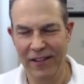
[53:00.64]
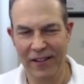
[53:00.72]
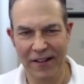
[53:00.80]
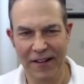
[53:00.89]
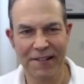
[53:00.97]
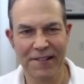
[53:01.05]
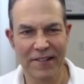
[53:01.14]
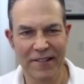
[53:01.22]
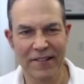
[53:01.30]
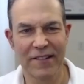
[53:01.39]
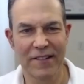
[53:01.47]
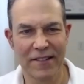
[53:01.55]

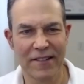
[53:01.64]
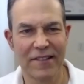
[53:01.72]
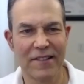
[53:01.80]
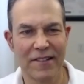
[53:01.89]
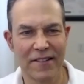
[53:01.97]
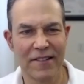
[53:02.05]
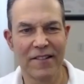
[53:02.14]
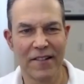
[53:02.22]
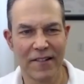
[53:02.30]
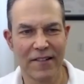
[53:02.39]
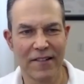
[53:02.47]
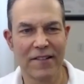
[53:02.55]

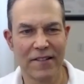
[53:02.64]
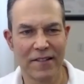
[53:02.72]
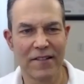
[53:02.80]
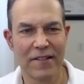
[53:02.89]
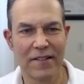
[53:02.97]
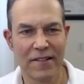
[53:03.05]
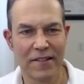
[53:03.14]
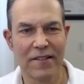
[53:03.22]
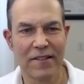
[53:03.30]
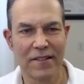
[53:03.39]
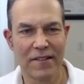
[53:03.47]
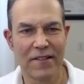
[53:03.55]

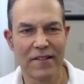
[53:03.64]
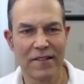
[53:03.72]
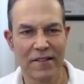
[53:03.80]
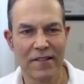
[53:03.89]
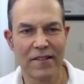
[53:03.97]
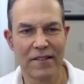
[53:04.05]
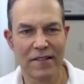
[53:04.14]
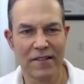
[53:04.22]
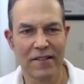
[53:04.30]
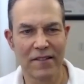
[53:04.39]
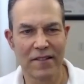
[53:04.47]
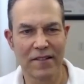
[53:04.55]

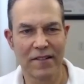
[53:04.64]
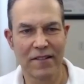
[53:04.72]
(silent)